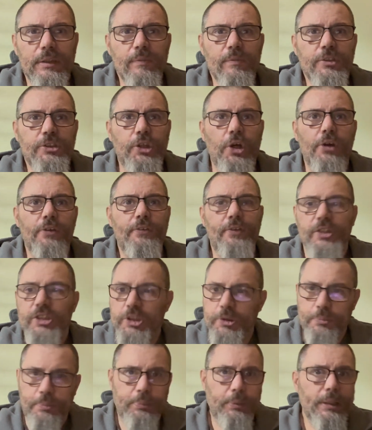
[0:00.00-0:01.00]
So if there's
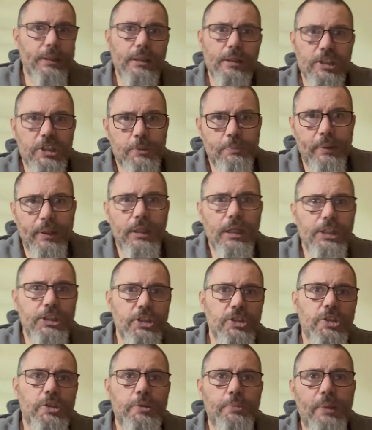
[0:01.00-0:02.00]
spillage
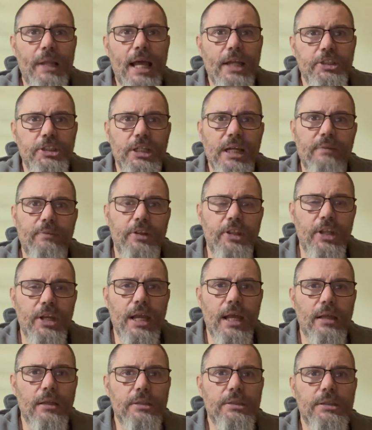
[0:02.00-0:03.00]
and splash and everything
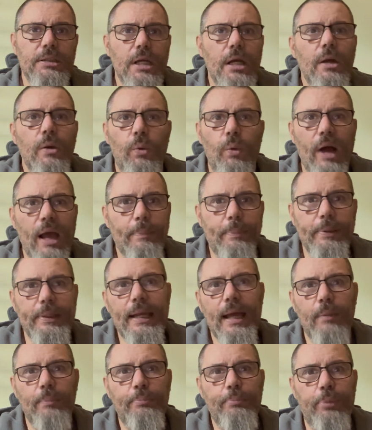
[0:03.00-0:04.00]
else, wipe it
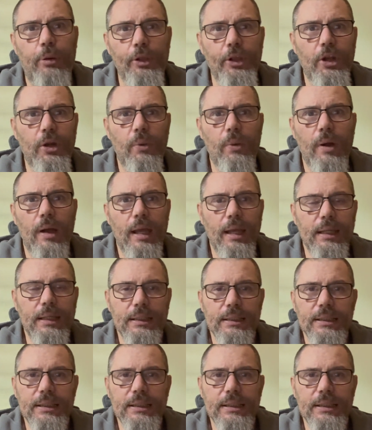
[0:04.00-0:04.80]
down, put it away.